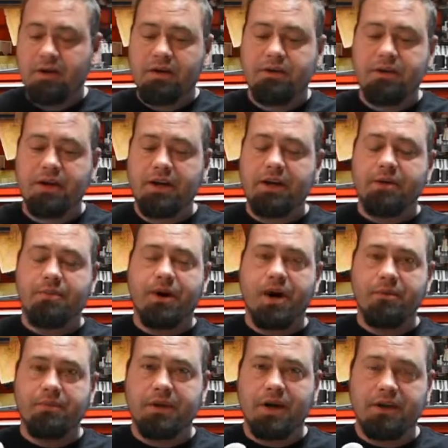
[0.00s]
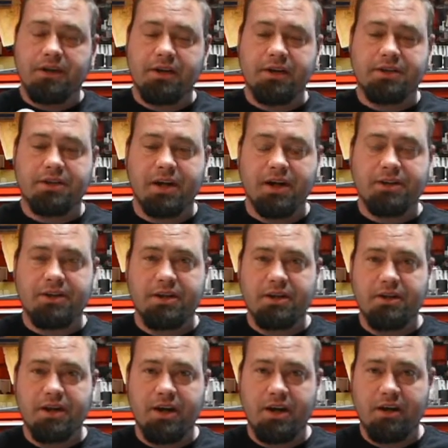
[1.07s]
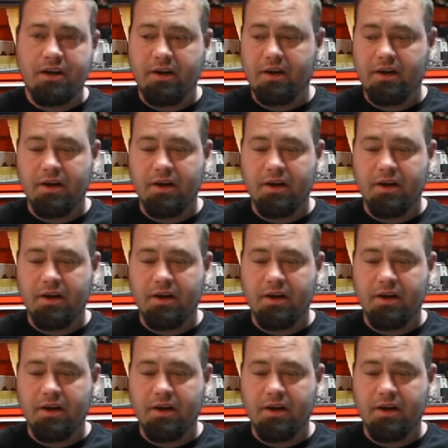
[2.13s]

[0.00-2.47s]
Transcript: So you get the pipe cut to the size that you need,